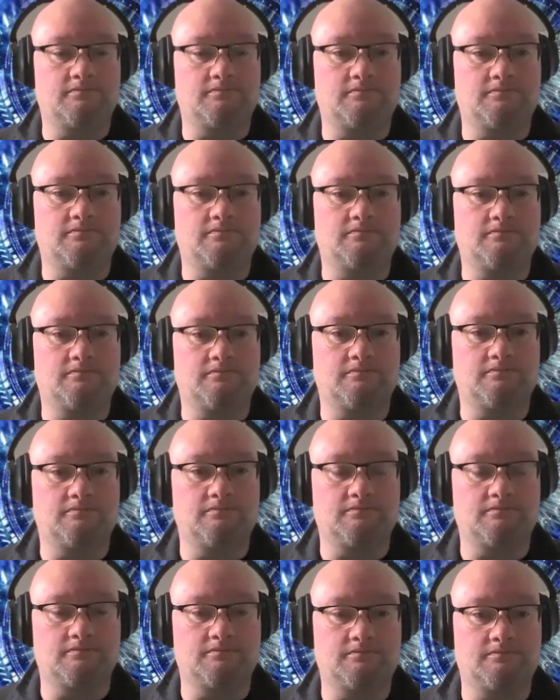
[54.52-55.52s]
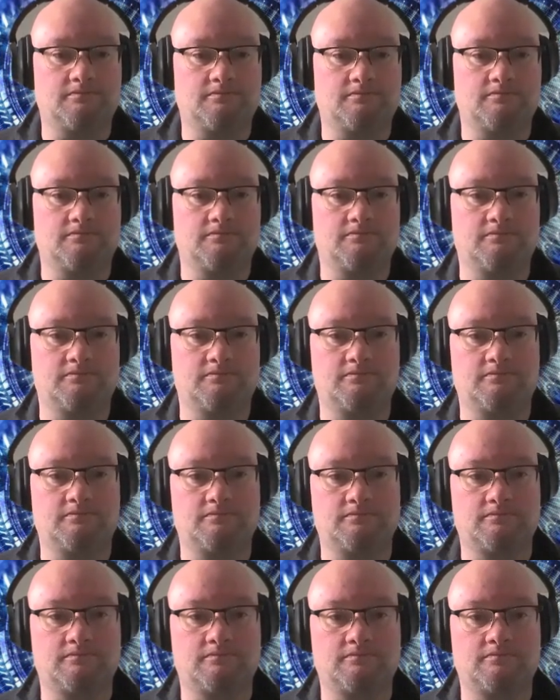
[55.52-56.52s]

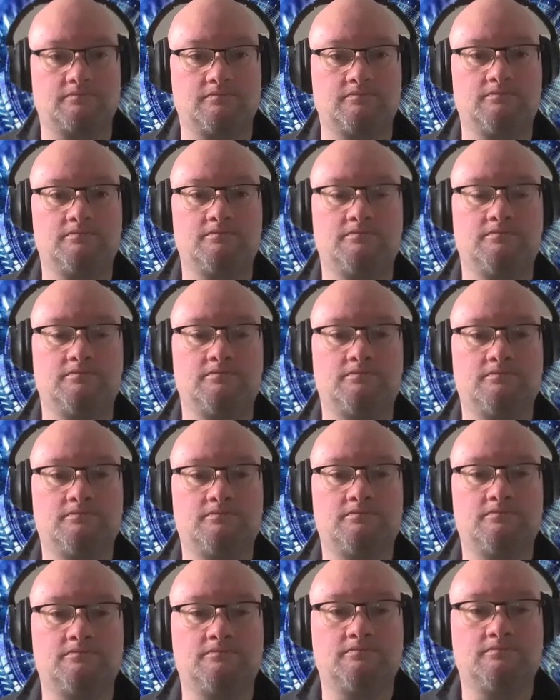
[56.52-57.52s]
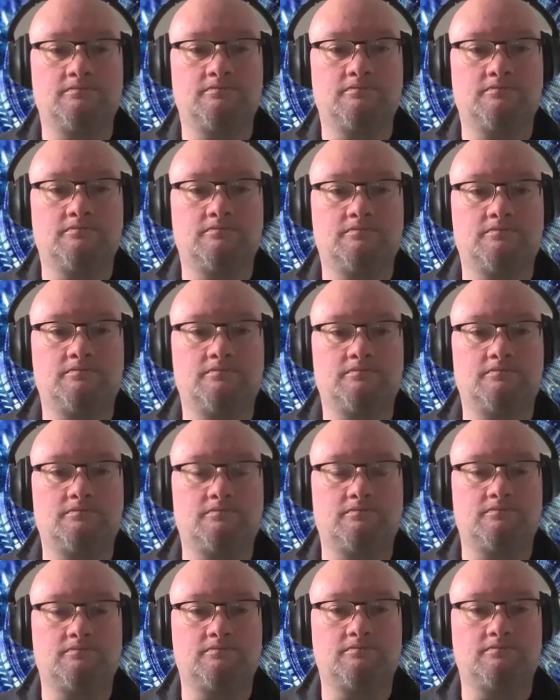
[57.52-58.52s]

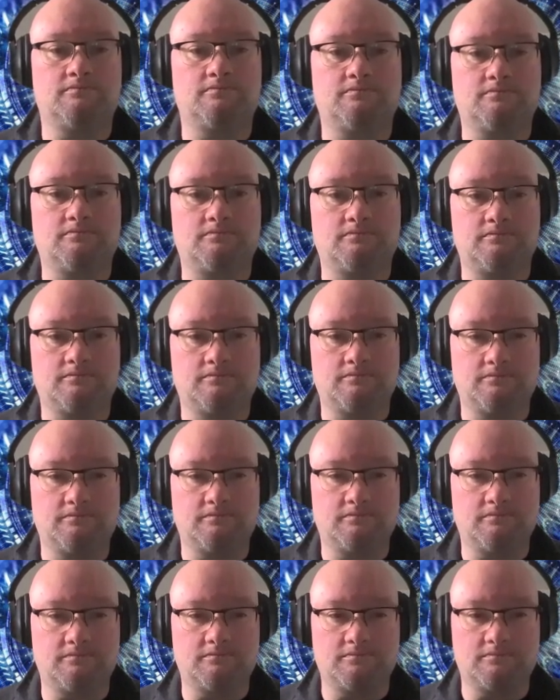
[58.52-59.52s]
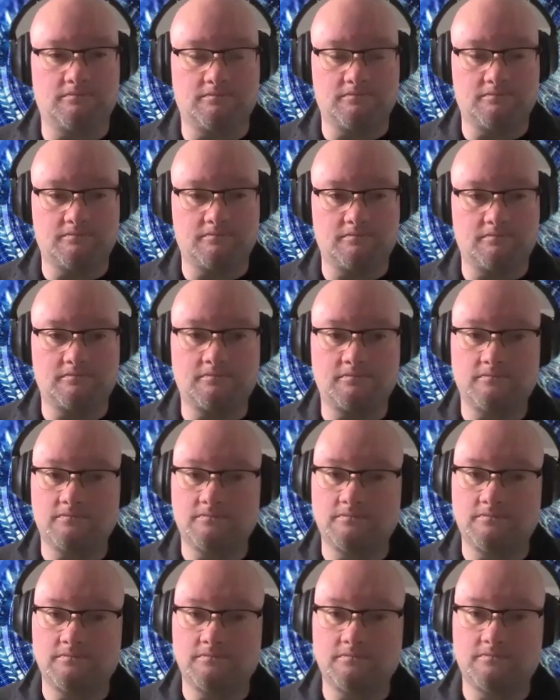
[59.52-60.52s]

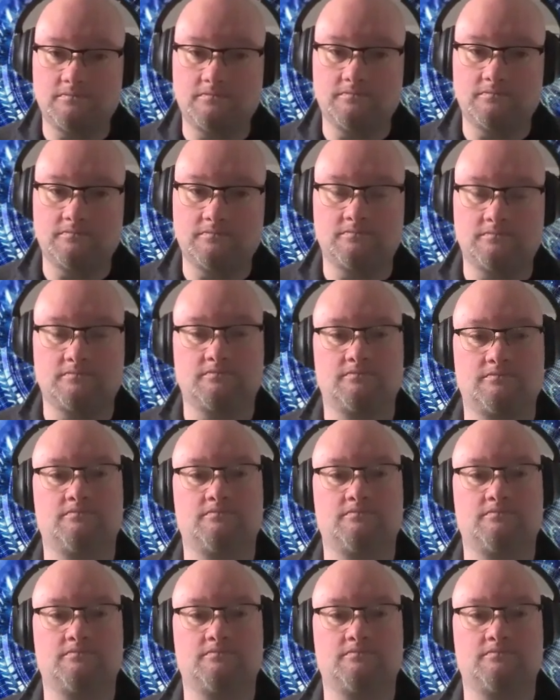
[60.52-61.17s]
(not speaking)